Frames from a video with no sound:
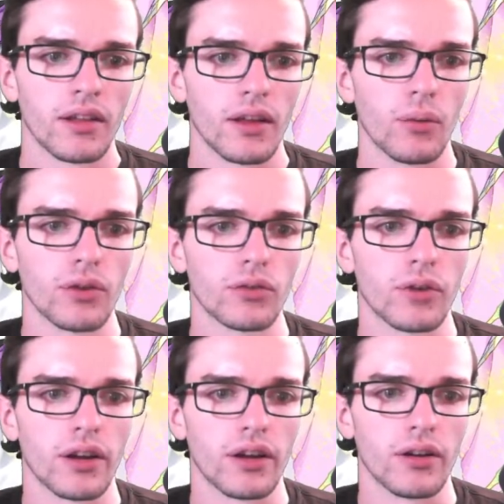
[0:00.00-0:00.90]
It was
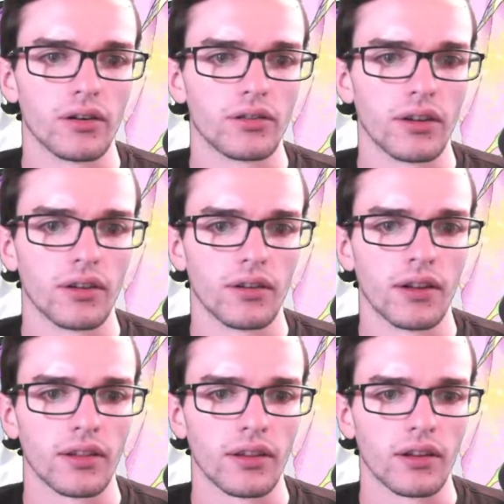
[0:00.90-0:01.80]
right here
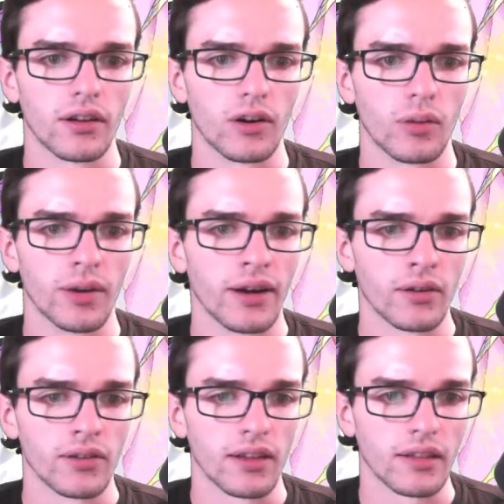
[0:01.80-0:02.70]
not that long ago, but now
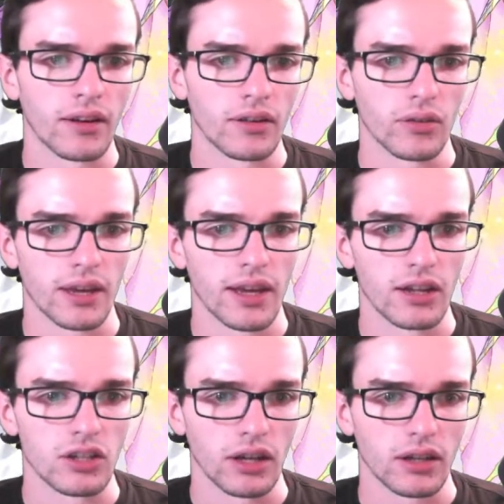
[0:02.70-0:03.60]
it's not there, so I
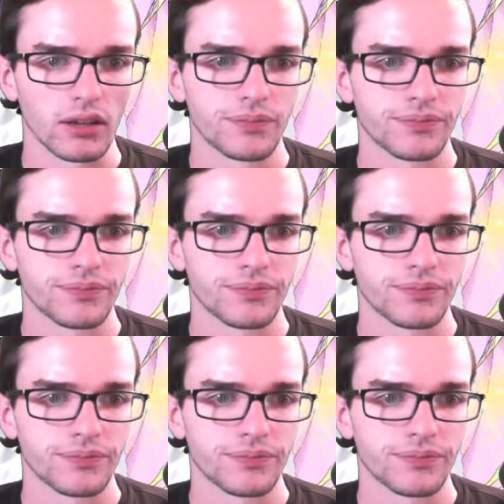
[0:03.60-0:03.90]
can't check.